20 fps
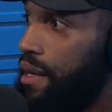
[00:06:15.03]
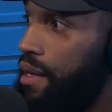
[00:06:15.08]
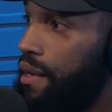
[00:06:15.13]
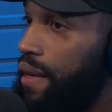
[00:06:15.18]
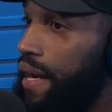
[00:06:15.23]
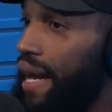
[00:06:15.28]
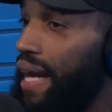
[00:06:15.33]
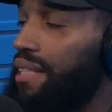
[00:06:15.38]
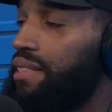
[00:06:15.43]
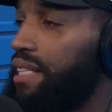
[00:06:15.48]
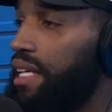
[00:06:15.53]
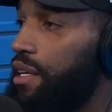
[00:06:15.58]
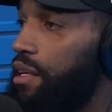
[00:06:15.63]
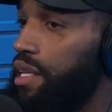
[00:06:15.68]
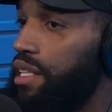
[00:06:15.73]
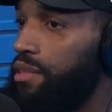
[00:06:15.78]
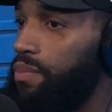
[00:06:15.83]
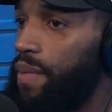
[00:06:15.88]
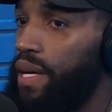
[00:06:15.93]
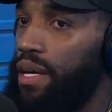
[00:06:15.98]
And I tell you
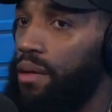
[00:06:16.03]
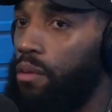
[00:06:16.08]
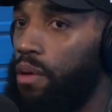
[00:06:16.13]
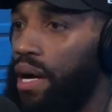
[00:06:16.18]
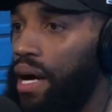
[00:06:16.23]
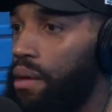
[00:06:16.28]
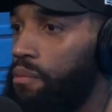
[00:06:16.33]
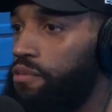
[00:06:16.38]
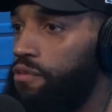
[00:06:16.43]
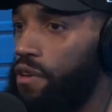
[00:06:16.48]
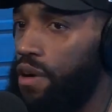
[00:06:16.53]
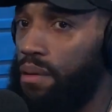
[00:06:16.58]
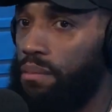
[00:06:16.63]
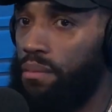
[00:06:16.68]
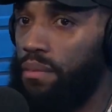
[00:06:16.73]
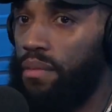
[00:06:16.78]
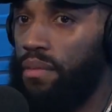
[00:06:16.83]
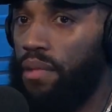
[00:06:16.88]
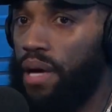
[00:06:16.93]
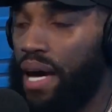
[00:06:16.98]
this, man, where I'm
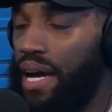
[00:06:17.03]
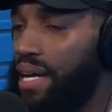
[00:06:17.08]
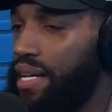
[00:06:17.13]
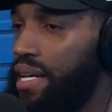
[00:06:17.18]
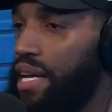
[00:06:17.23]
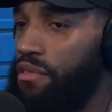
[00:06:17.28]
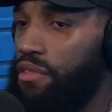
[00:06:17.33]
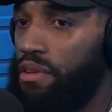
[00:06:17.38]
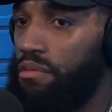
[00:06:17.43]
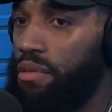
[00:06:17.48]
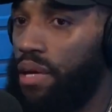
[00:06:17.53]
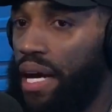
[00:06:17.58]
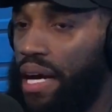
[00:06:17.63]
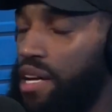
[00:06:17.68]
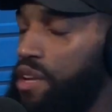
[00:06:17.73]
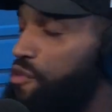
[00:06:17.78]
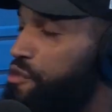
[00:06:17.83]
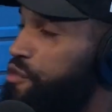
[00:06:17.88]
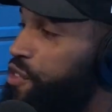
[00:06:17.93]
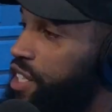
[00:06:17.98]
from, I ain't never
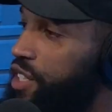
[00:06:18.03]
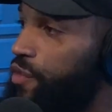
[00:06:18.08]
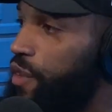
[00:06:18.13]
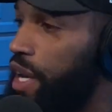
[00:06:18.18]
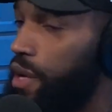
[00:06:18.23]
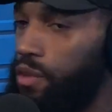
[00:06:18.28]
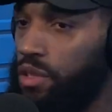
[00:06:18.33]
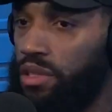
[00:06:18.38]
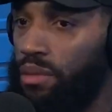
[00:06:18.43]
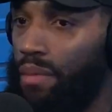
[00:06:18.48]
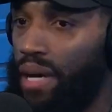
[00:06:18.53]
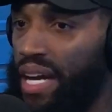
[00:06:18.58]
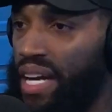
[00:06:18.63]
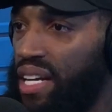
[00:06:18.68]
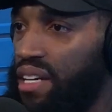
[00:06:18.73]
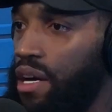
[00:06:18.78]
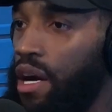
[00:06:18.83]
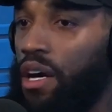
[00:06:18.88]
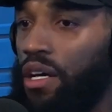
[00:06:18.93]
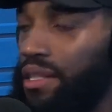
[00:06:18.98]
gotten in a fist fight with somebody
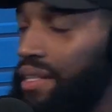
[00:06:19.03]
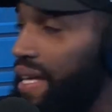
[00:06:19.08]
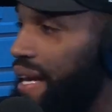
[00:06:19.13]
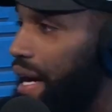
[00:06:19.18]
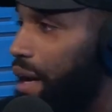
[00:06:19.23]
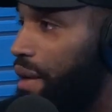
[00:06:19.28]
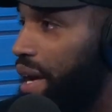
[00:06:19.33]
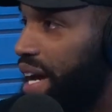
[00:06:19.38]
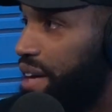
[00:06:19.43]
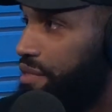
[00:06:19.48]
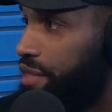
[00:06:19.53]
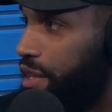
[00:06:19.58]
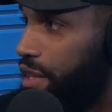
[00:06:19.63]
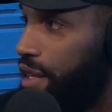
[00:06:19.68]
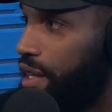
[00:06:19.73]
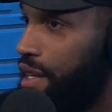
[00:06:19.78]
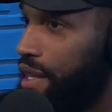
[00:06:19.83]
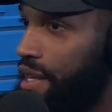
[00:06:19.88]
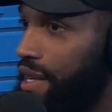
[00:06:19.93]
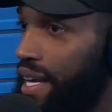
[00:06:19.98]
and hugged it out after.
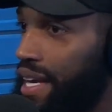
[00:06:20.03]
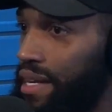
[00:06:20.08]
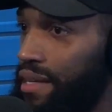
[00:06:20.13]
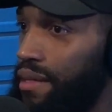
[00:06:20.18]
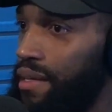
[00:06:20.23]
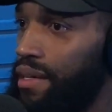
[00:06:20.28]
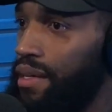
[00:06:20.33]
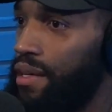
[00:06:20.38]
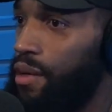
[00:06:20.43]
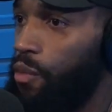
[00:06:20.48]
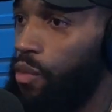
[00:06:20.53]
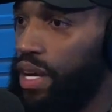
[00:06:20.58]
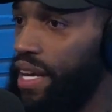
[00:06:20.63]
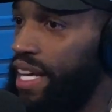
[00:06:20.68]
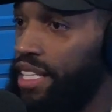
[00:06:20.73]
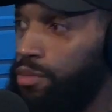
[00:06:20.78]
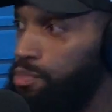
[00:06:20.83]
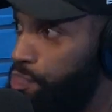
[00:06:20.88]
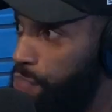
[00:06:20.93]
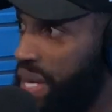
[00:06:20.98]
And
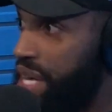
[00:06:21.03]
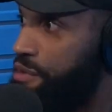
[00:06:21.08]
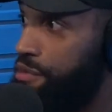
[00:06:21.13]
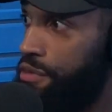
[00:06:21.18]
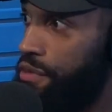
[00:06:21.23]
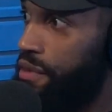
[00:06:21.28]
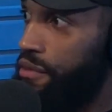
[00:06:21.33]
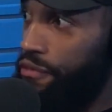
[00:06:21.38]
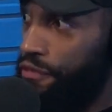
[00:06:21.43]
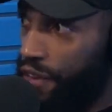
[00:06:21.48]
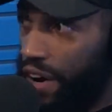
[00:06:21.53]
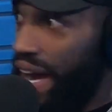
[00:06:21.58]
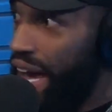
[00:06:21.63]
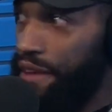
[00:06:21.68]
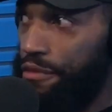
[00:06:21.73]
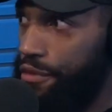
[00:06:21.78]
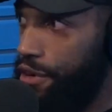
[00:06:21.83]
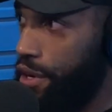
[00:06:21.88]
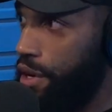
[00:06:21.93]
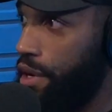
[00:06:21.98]
it's beef
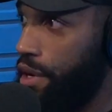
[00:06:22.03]
forever.